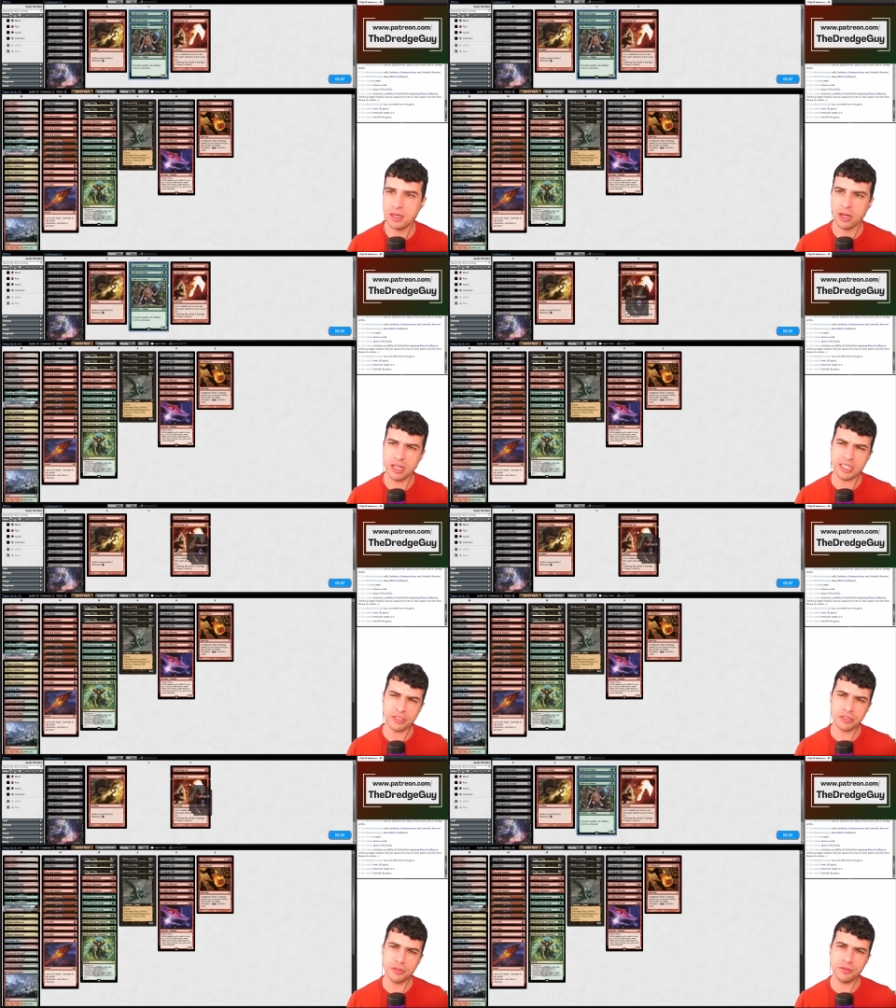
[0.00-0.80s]

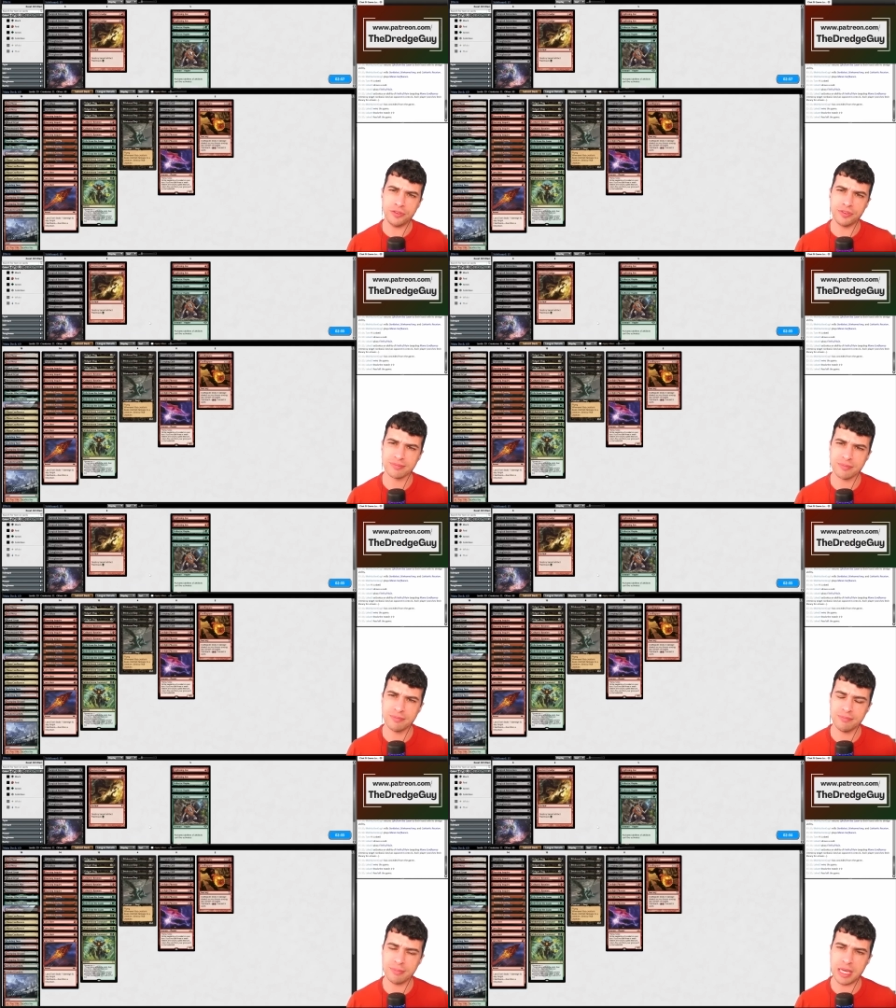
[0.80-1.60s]
Collector Oof,
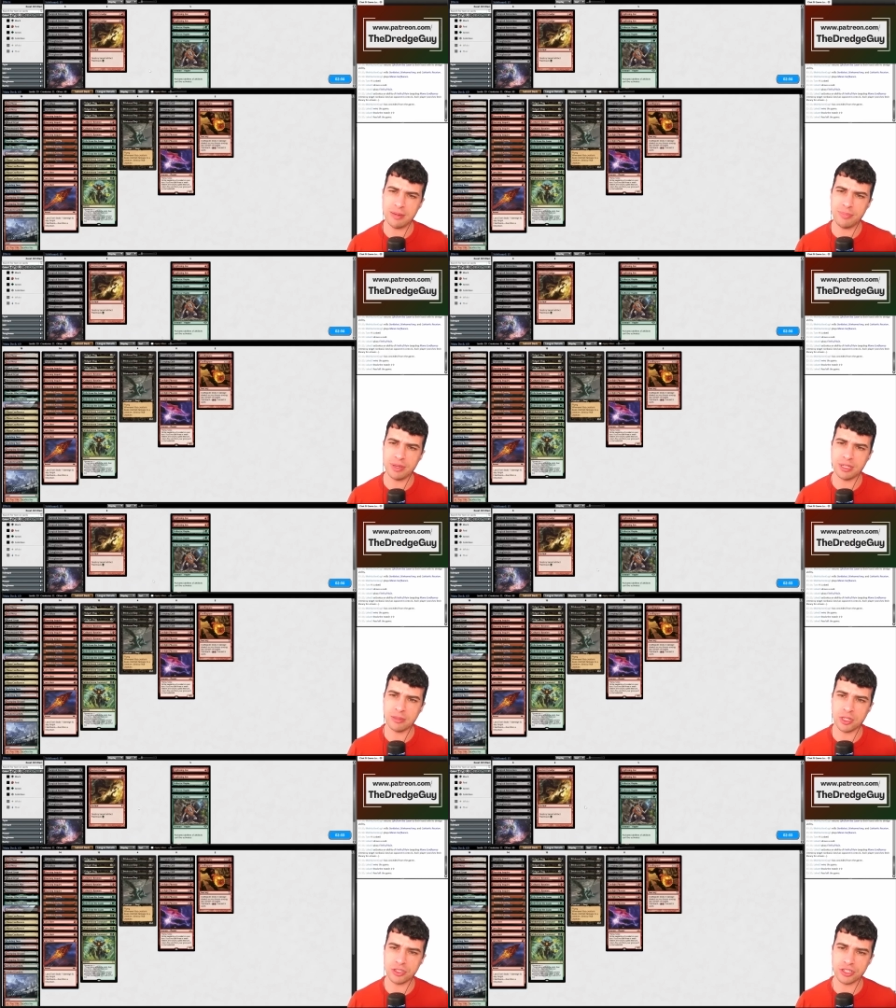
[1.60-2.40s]
maybe, but
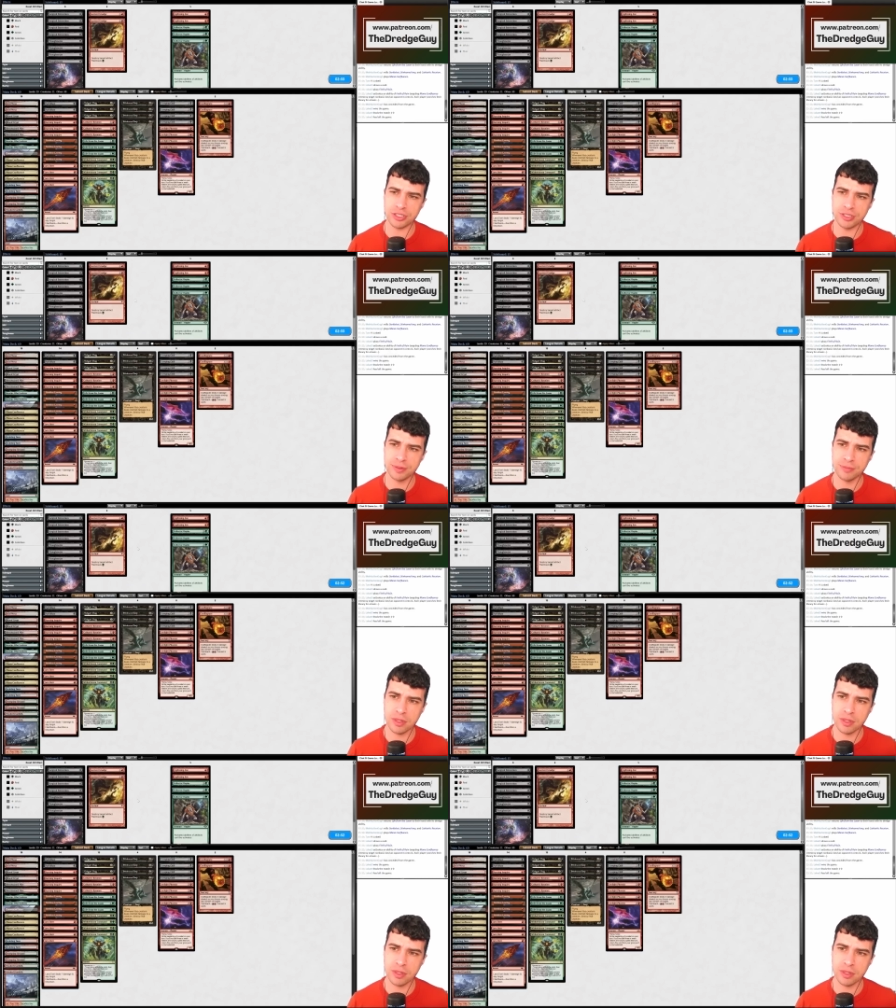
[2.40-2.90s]
I'm not sure.